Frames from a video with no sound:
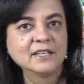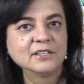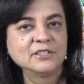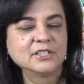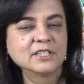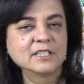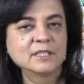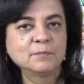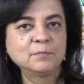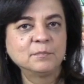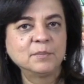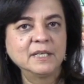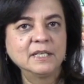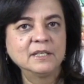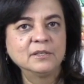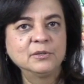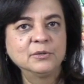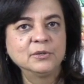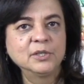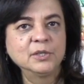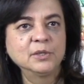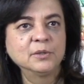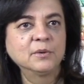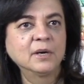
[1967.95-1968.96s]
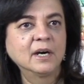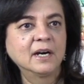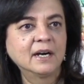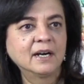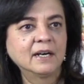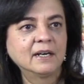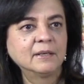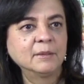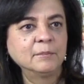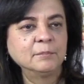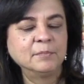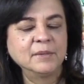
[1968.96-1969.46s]
Just be who you
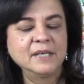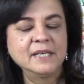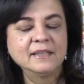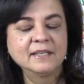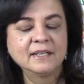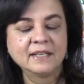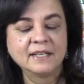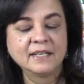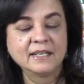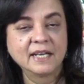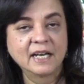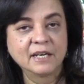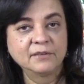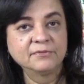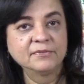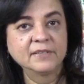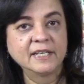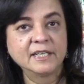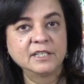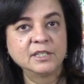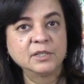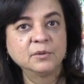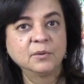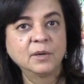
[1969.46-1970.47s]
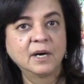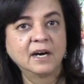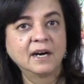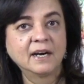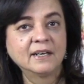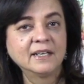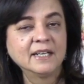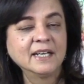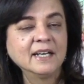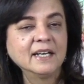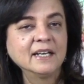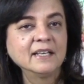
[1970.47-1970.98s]
are, be the love that you
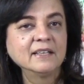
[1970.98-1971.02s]
are.